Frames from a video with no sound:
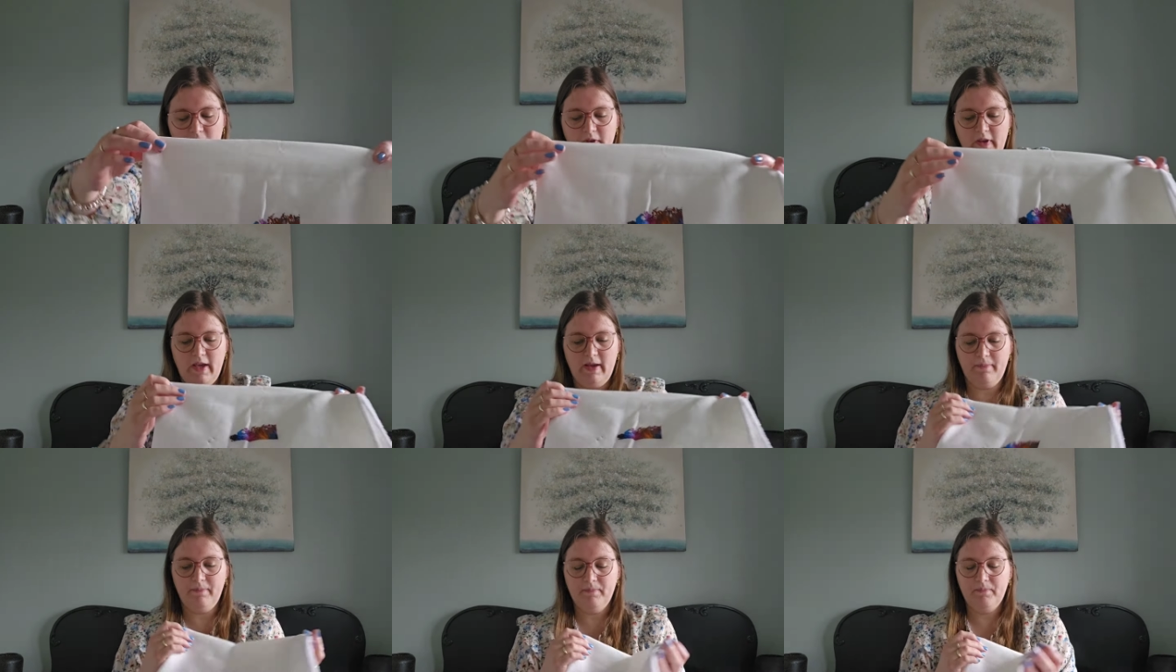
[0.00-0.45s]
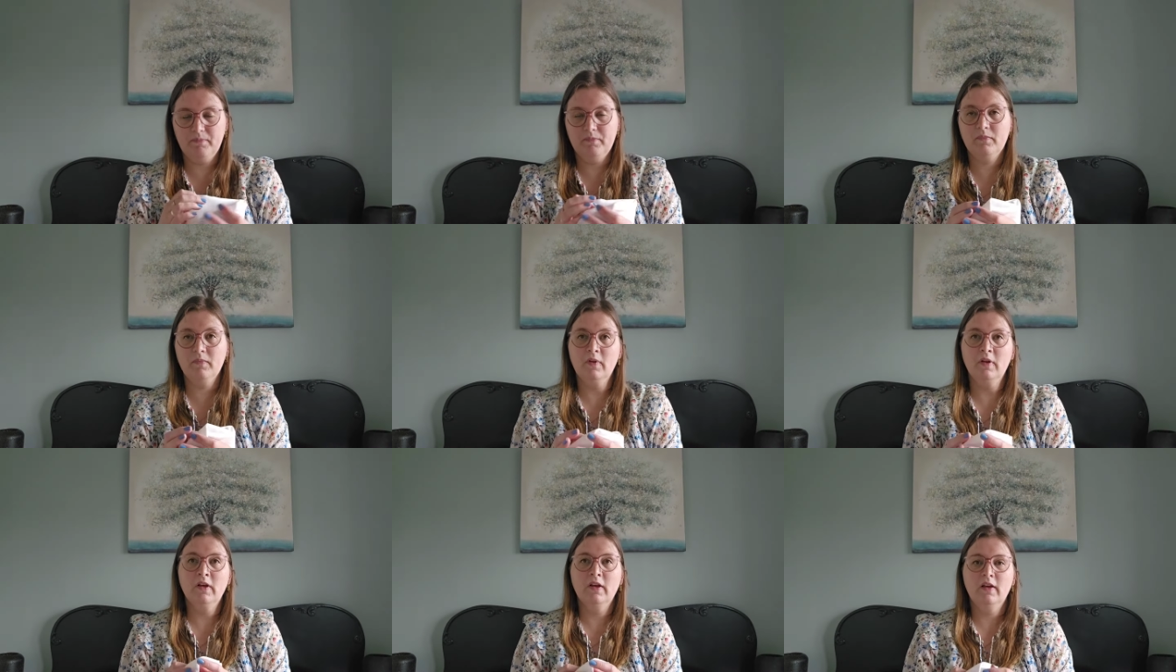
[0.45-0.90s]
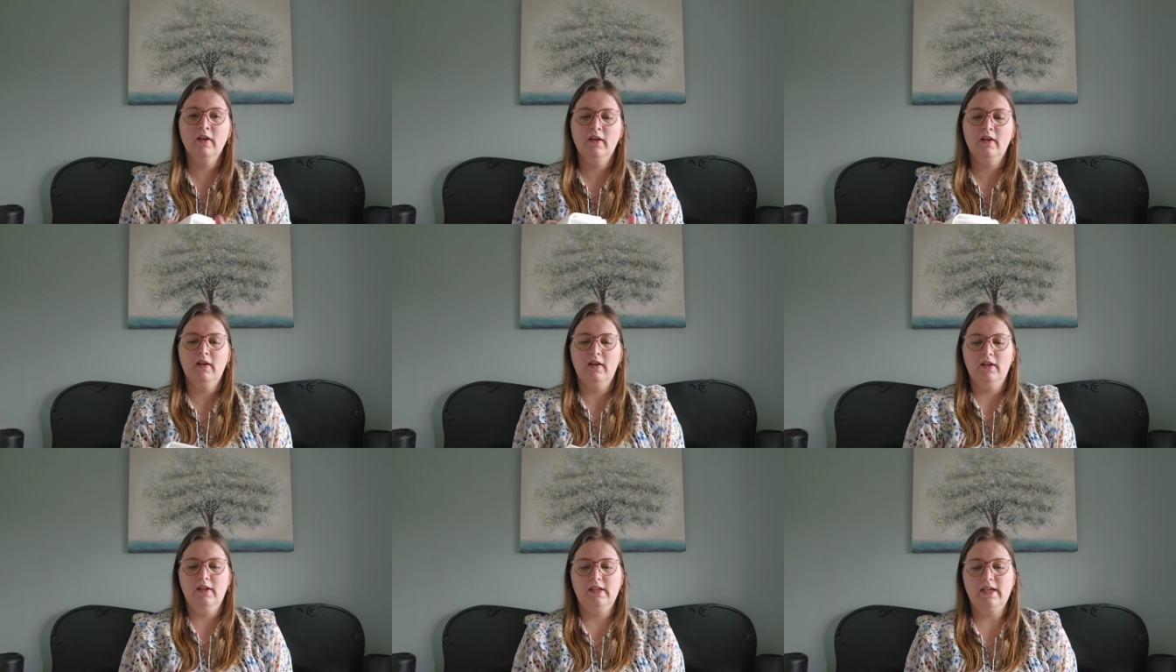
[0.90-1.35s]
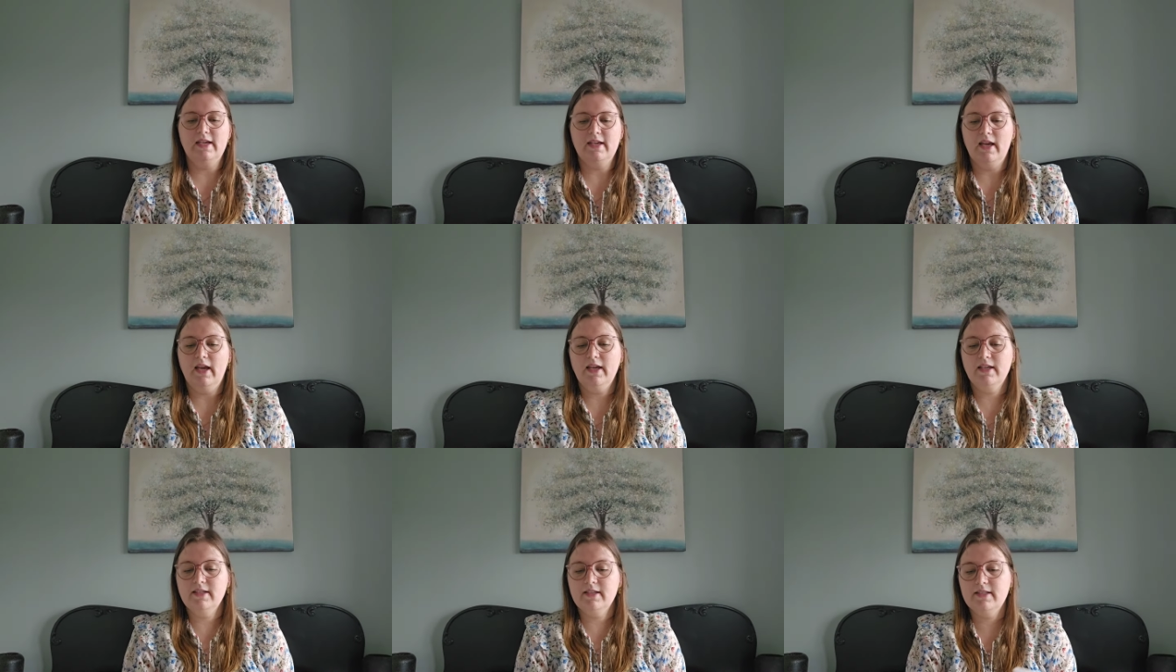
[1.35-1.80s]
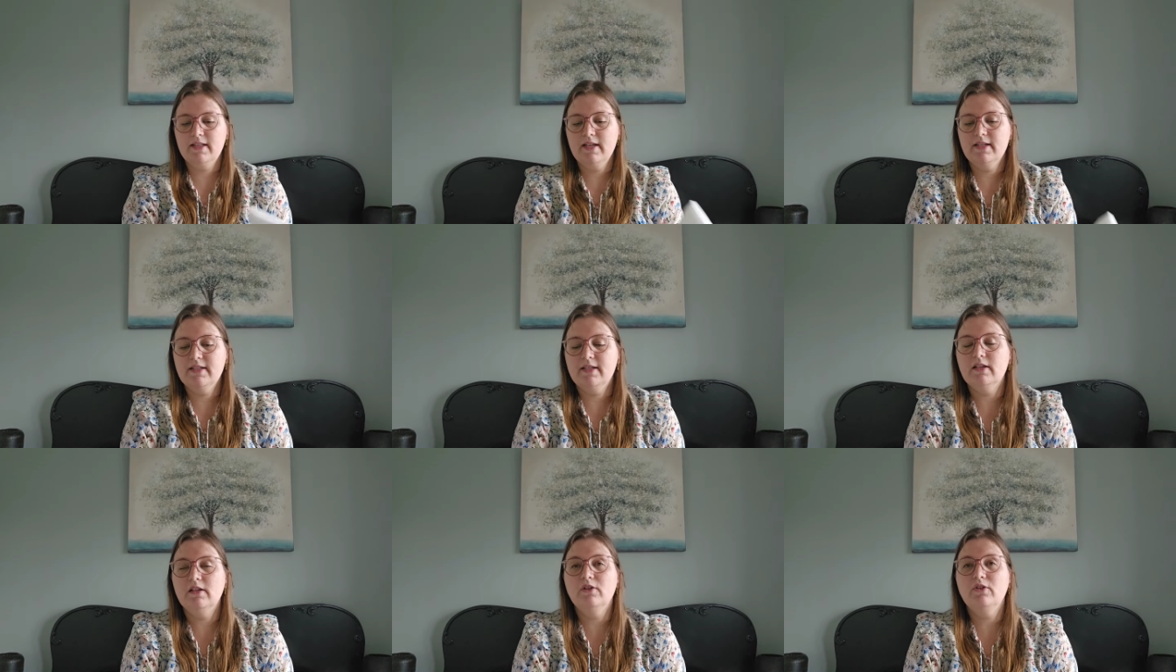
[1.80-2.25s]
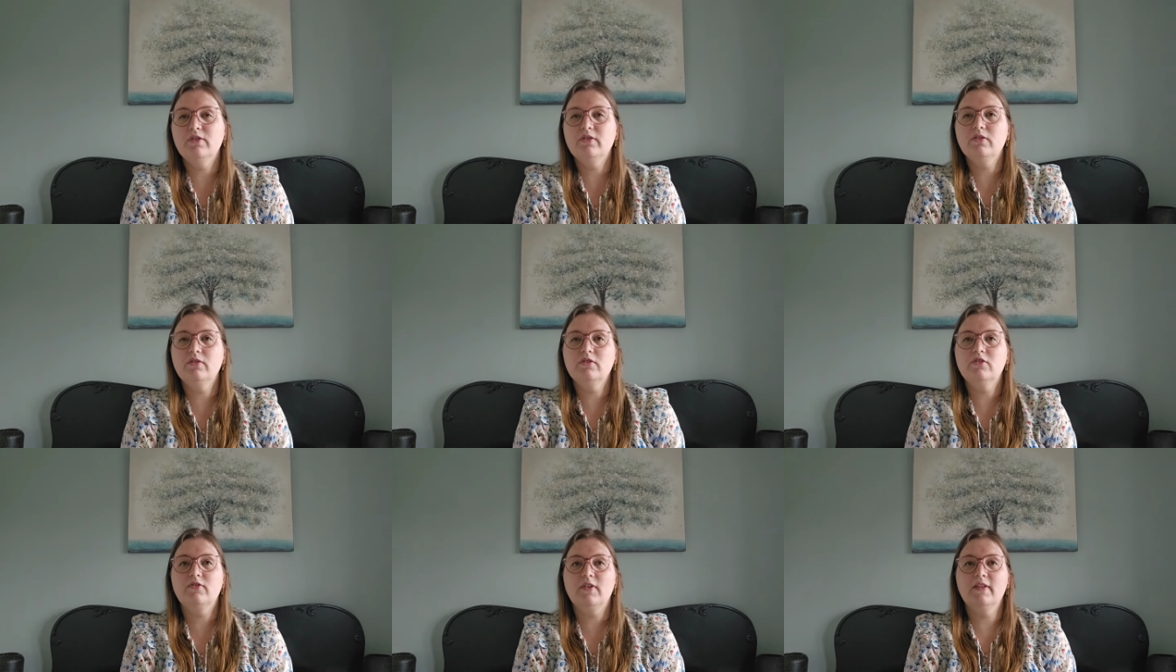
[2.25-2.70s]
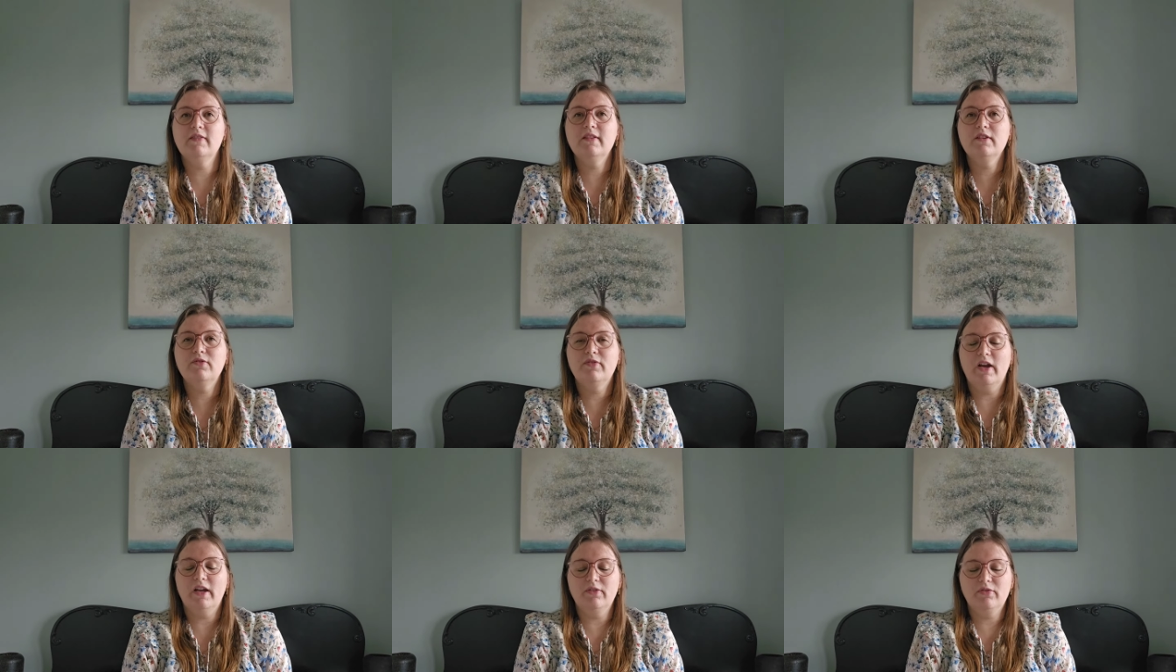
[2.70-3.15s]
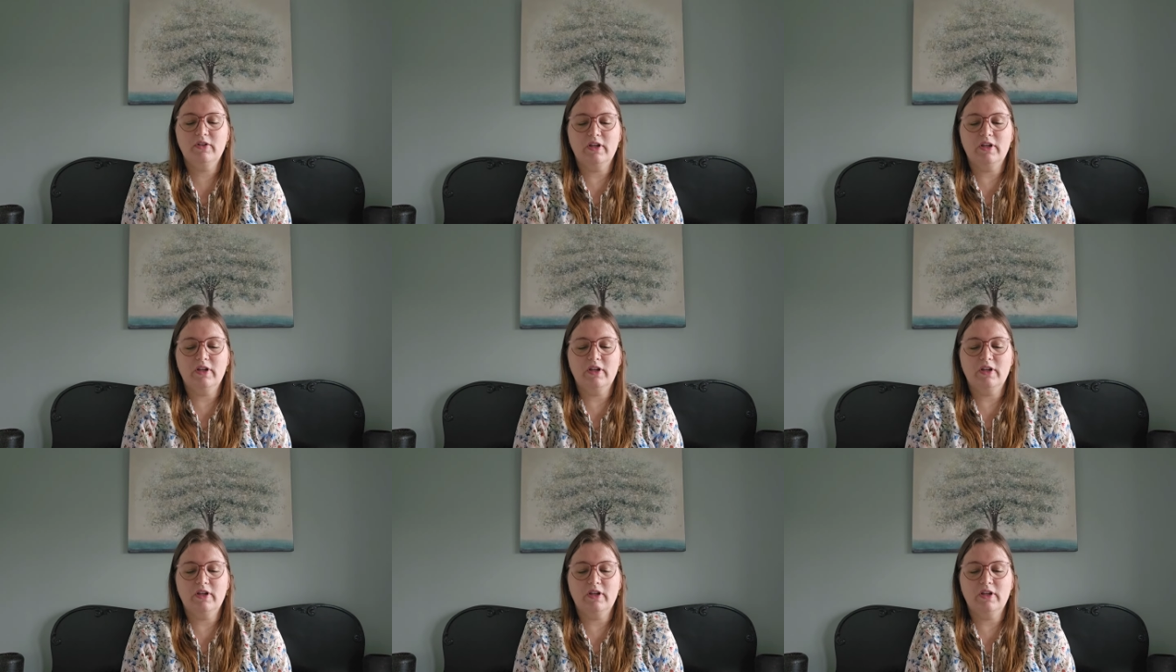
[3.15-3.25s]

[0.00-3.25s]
yeah, I stitch a lot on 25